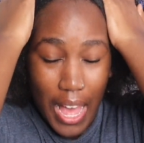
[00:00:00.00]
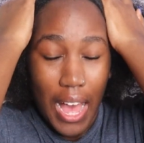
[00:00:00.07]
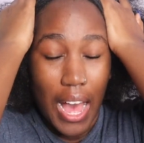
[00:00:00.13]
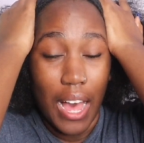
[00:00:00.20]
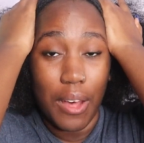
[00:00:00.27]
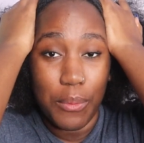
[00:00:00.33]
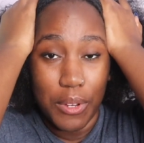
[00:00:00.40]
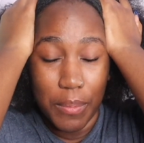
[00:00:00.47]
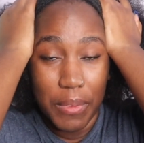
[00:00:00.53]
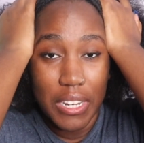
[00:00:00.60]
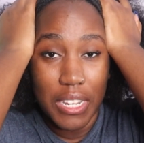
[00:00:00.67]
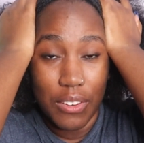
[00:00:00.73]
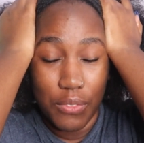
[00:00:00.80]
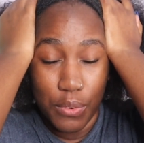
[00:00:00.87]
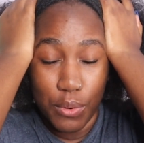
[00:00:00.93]
I would have been
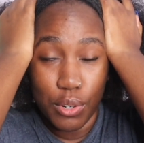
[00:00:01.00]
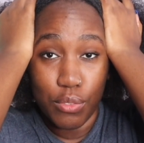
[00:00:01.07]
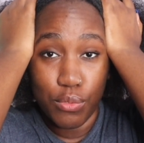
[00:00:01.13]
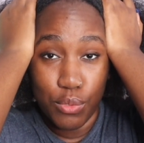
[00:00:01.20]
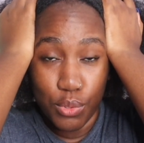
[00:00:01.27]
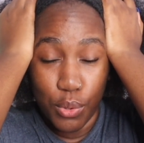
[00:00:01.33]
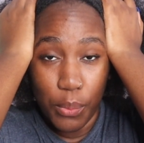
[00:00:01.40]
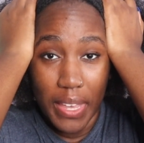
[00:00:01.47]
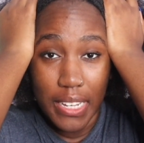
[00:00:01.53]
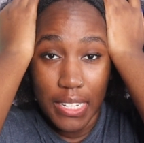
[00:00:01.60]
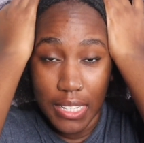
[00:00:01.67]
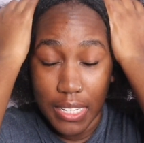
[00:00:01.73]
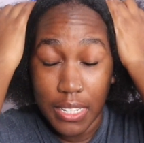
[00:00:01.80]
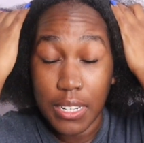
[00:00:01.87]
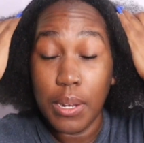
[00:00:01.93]
in for a rude
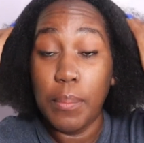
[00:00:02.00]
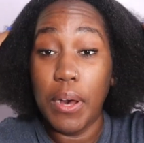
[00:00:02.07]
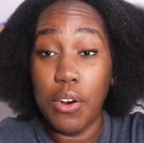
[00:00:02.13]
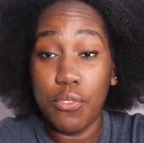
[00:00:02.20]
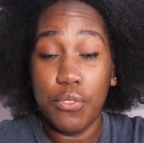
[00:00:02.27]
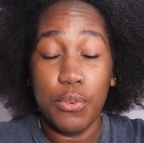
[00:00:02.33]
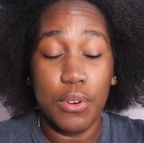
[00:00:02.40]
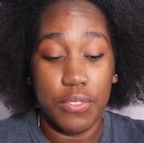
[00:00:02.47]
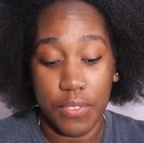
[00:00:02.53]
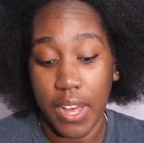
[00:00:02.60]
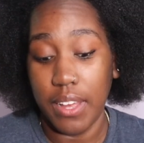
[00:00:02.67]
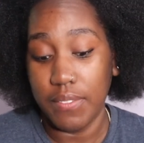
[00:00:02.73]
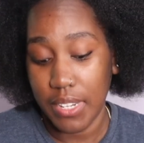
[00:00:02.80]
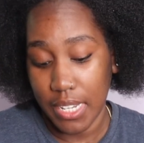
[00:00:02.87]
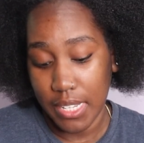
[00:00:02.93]
awakening in about 4 or
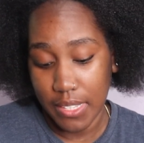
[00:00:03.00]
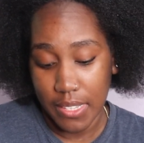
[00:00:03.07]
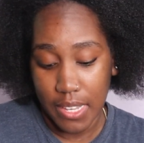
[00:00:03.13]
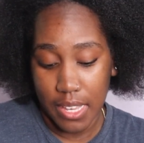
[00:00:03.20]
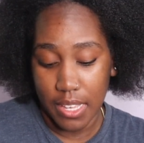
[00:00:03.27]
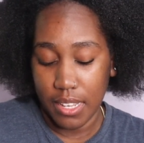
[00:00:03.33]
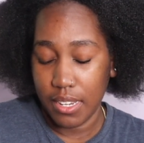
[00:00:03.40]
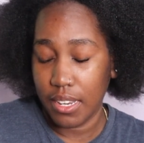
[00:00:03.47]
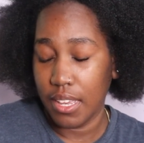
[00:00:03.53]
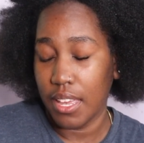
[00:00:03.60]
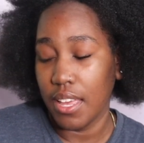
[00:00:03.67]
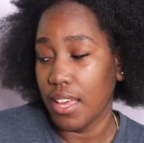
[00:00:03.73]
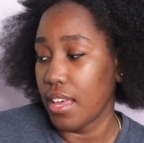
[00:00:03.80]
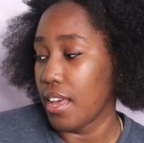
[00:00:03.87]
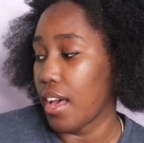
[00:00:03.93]
5 days. And
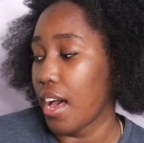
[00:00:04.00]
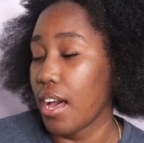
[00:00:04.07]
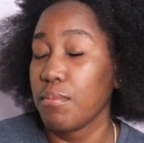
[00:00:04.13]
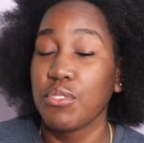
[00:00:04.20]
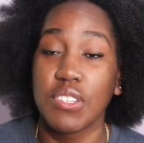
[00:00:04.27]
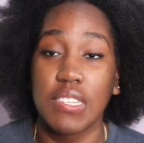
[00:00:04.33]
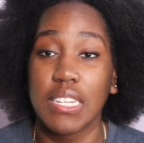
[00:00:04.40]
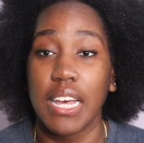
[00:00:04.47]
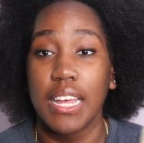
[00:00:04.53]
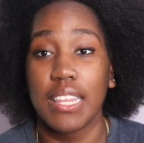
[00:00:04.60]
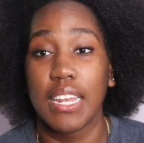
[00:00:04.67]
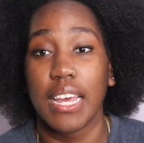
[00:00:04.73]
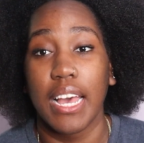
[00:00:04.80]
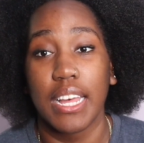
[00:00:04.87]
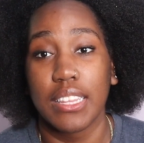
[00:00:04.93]
I'm just glad
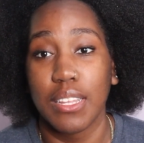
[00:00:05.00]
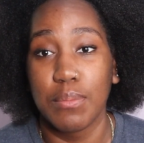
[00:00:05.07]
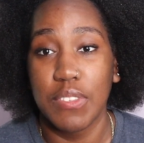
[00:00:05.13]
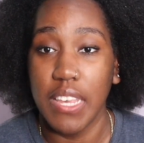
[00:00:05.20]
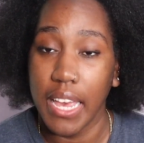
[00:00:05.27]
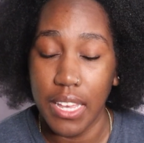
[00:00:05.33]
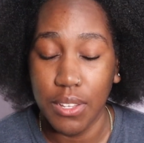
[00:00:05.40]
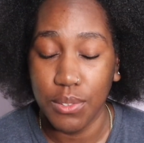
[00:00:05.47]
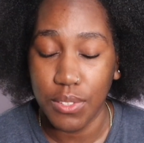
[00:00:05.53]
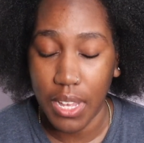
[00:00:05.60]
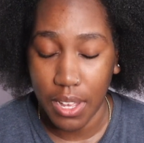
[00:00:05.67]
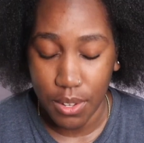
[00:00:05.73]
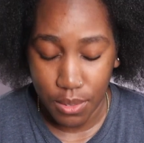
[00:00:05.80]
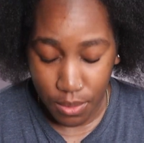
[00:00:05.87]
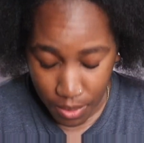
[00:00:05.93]
that I got them tangles
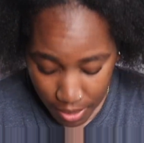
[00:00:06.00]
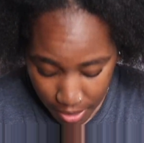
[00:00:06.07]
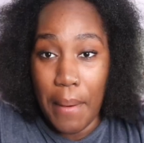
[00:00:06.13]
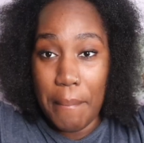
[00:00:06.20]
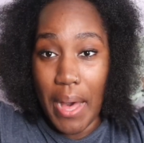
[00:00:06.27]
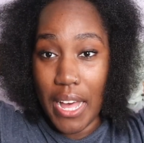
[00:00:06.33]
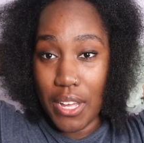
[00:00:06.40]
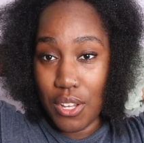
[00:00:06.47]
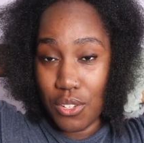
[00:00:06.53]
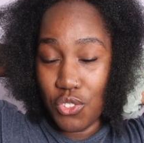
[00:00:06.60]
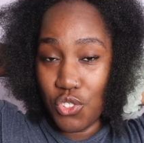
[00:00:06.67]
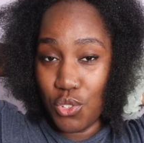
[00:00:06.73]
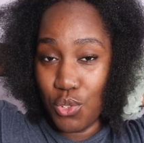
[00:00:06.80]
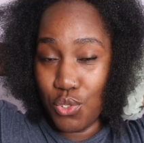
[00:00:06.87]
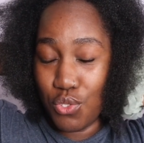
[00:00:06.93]
out. My
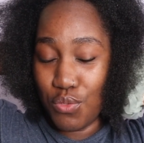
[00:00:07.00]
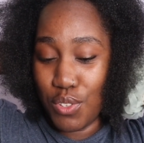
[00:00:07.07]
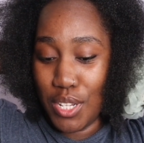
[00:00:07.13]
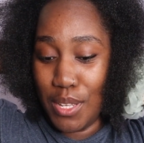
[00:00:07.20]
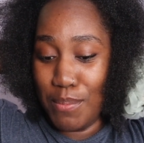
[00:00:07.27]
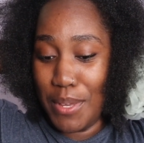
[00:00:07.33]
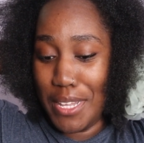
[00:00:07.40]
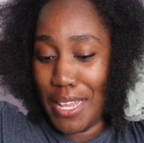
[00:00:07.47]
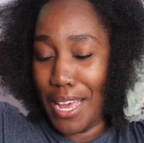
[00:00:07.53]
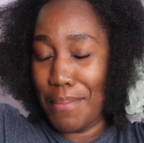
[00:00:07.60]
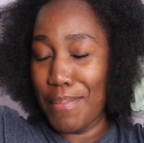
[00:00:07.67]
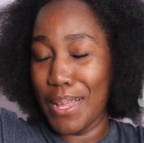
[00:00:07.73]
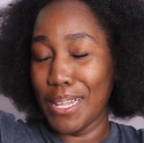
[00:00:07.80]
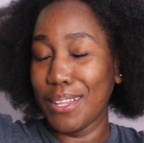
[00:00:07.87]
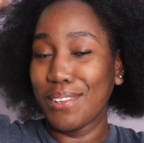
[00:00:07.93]
go-tos really be
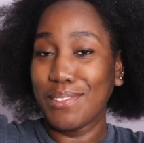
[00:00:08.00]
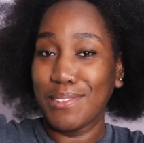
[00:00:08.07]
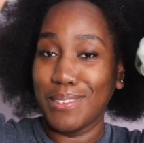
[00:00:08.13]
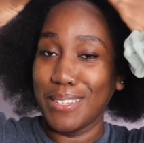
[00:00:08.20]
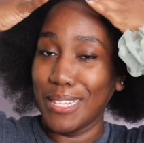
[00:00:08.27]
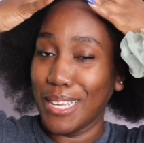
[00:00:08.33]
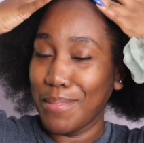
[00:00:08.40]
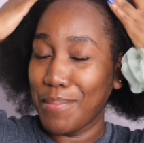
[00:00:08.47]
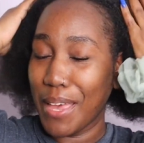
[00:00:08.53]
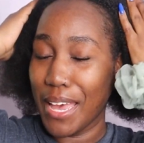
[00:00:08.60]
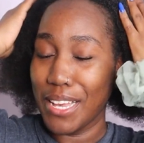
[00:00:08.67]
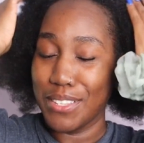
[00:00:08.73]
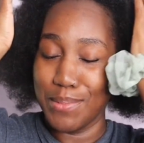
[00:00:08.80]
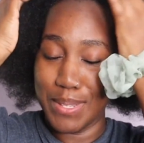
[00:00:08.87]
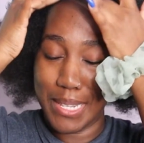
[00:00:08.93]
like my little slick
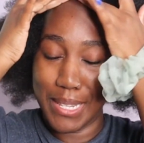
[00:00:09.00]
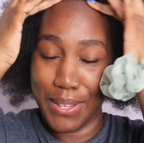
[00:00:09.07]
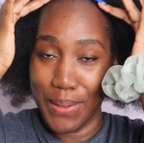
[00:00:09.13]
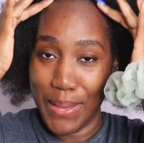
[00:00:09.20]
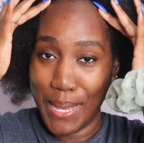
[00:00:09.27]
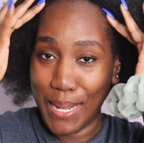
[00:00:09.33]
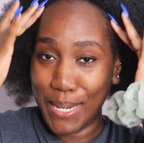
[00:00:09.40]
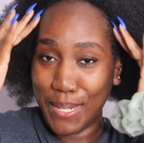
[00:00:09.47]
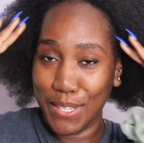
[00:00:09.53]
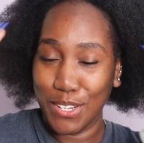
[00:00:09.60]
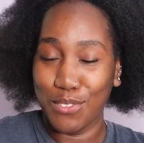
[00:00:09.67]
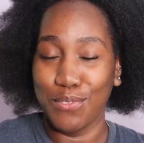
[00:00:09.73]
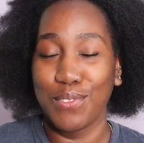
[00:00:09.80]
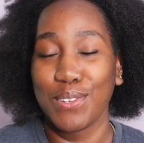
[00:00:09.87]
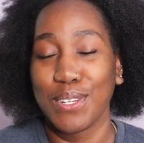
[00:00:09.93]
backs with the little edges in
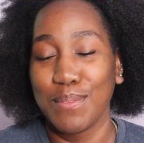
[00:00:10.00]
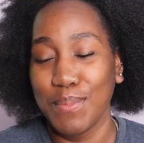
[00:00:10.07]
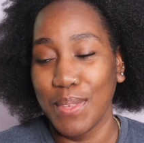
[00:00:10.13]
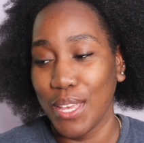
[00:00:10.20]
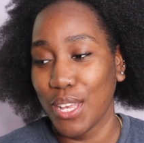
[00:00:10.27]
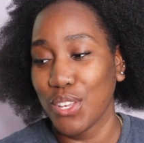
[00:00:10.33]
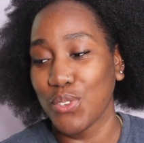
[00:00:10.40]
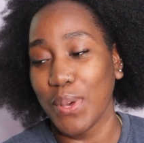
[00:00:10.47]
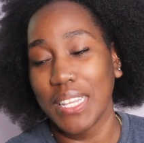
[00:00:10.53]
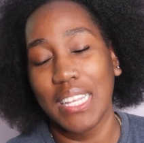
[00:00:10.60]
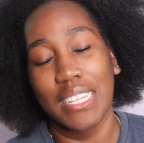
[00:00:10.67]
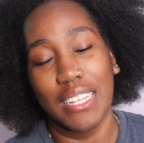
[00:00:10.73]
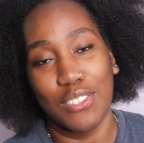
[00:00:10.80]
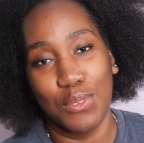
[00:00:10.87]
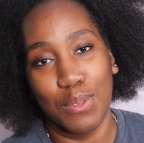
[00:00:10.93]
the front, so I
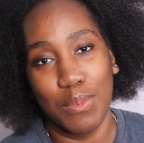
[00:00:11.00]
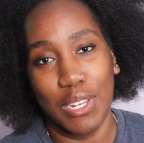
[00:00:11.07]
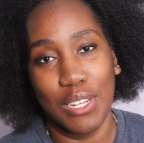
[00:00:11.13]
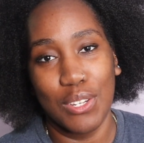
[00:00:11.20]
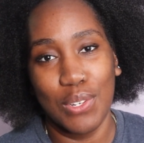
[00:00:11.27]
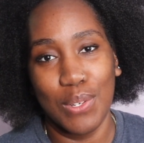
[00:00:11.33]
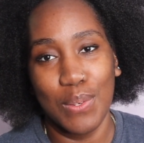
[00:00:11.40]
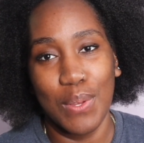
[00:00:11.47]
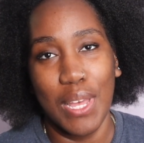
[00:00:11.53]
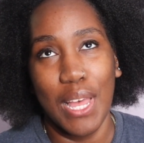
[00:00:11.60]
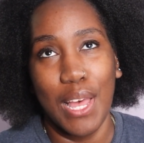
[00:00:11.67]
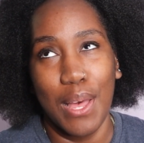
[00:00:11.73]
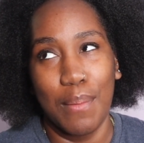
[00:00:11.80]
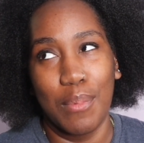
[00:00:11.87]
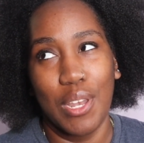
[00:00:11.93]
think that's what I'm gonna do.
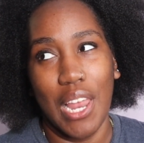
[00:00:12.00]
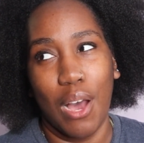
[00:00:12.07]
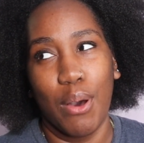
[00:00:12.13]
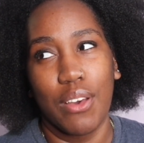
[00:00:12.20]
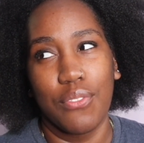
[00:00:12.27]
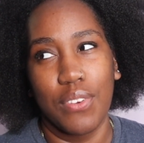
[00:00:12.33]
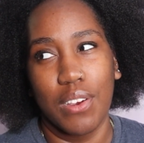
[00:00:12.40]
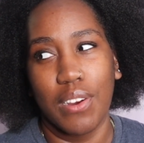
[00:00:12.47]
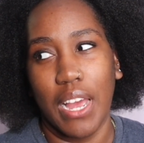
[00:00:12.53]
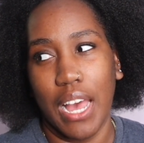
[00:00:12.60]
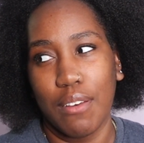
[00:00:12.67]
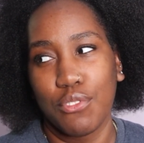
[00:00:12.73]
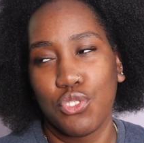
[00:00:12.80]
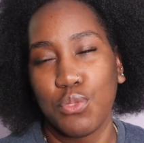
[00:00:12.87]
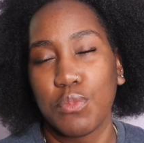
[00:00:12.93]
But now I fear I
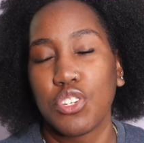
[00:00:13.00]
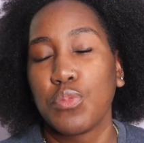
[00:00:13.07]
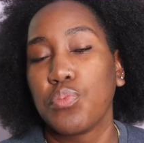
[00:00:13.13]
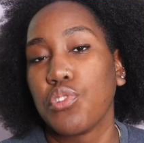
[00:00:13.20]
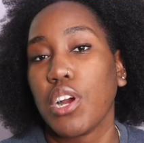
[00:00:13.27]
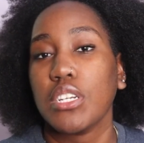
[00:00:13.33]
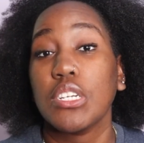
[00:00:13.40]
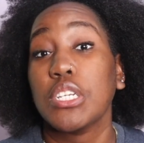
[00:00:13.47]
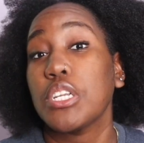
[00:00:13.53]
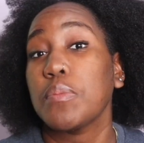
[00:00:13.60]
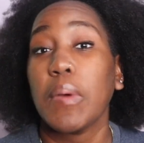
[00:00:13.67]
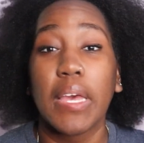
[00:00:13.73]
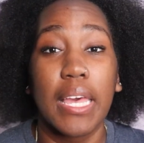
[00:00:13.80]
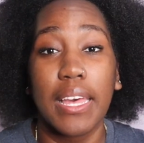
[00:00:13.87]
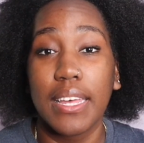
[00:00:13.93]
have too much product in
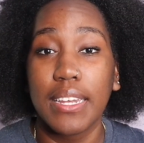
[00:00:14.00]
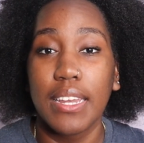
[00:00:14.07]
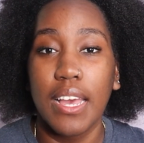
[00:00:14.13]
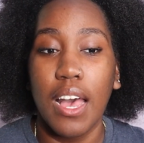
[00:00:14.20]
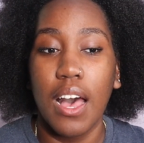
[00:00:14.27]
my head.